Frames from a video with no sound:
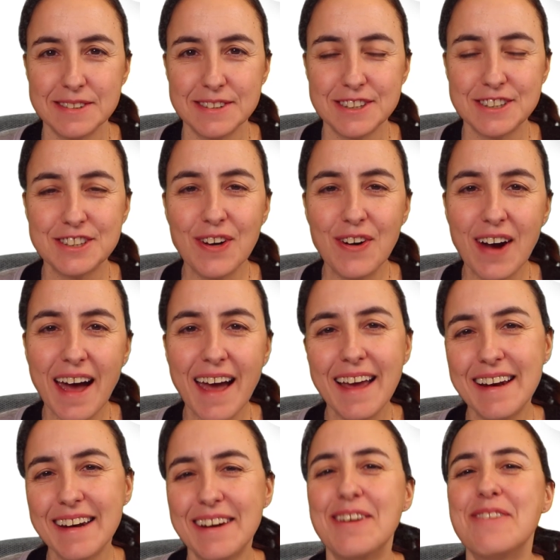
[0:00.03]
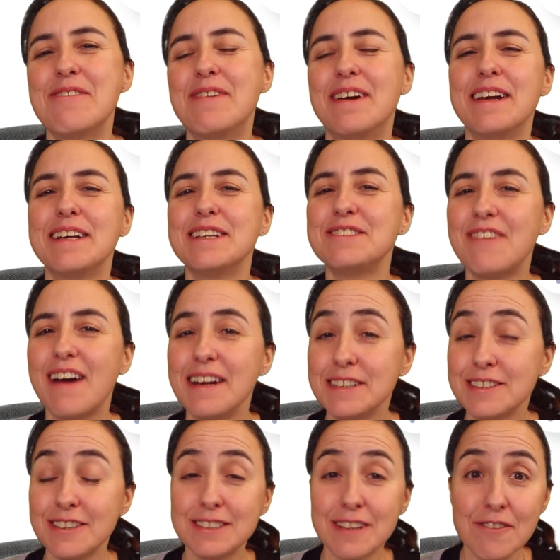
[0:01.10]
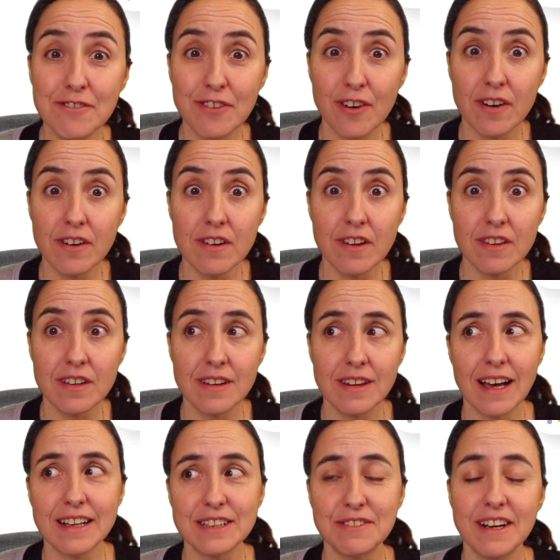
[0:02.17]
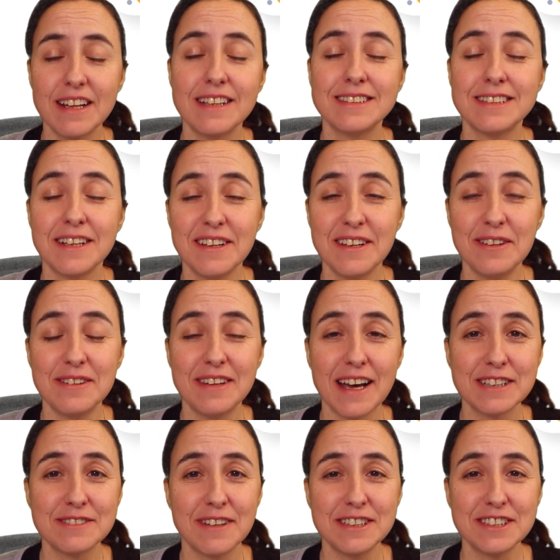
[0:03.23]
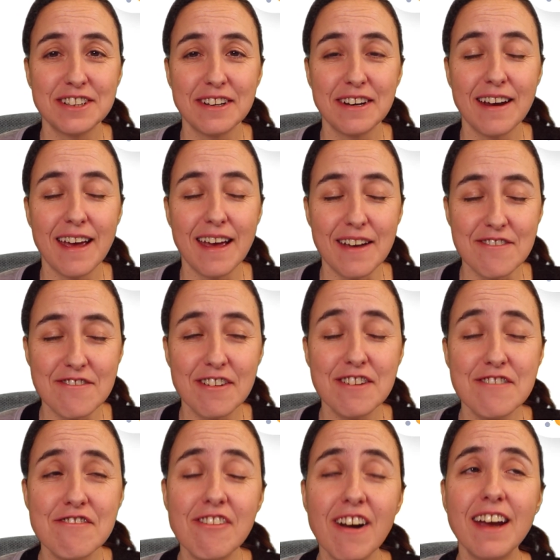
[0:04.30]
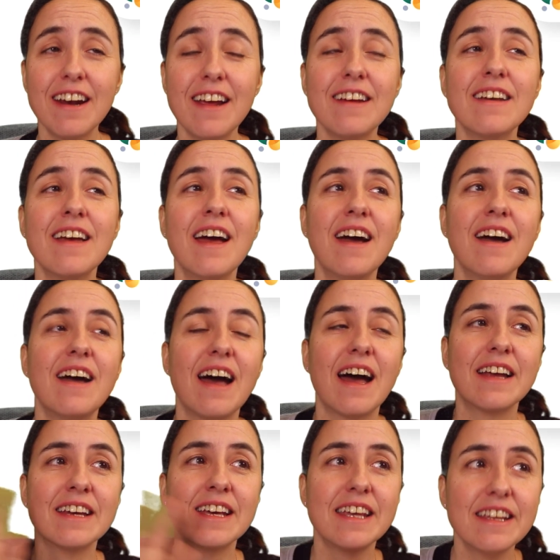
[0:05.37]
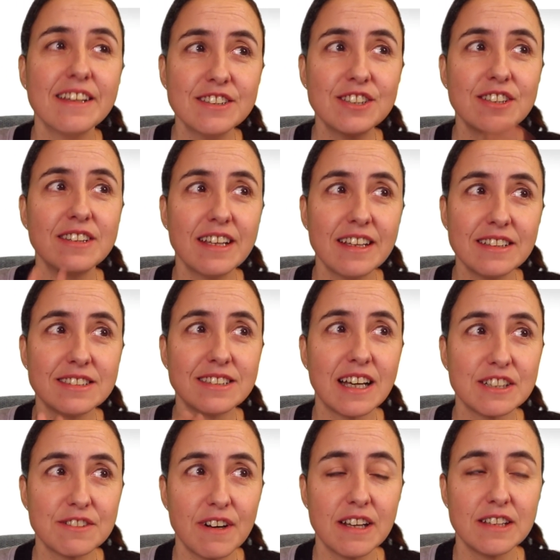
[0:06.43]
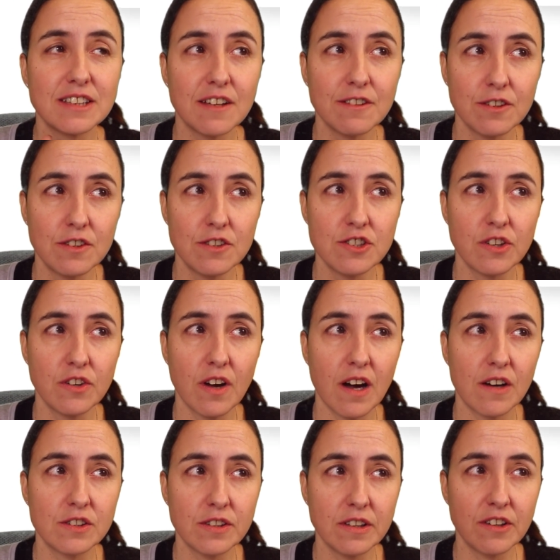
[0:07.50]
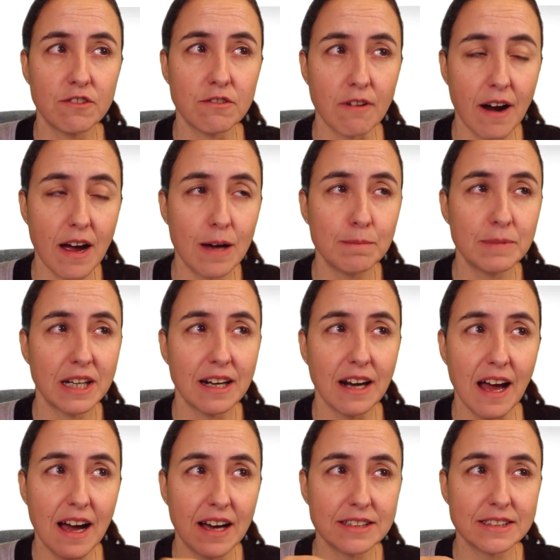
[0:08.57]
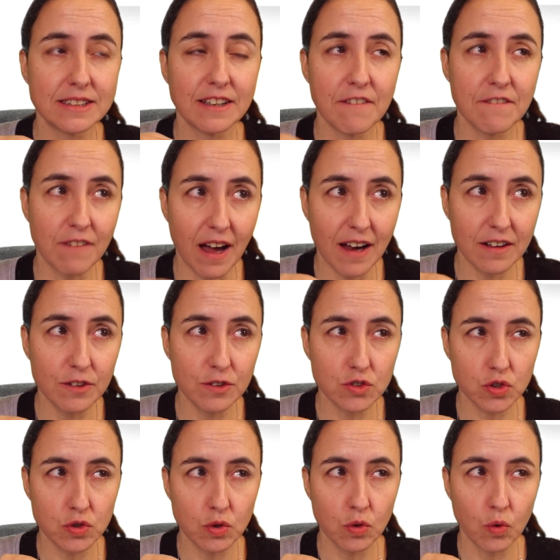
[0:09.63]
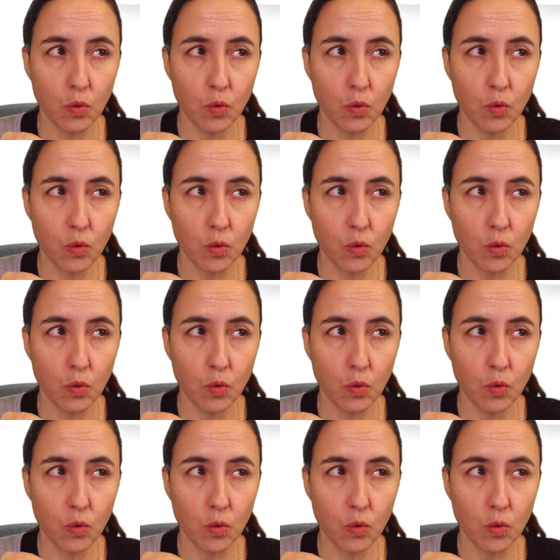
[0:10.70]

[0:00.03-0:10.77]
So hello everybody, this Friday, so it's time for another DAX Fridays, a new DAX function every Friday. And in today's DAX Fridays, I'm going to show you how to grab the last values